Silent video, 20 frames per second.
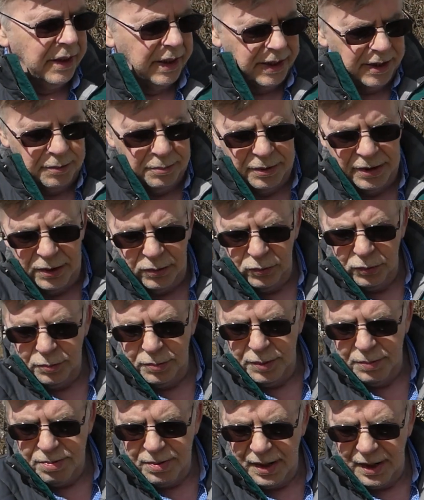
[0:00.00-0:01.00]
that anybody
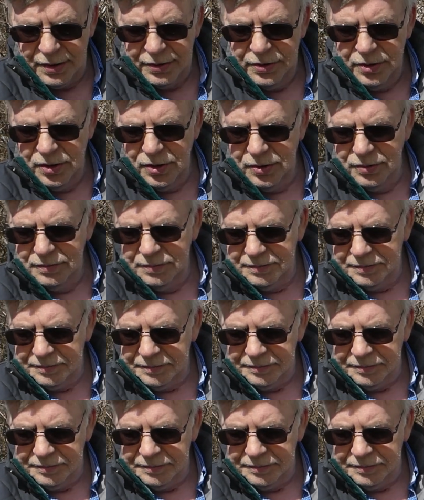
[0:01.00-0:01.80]
would be proud to own,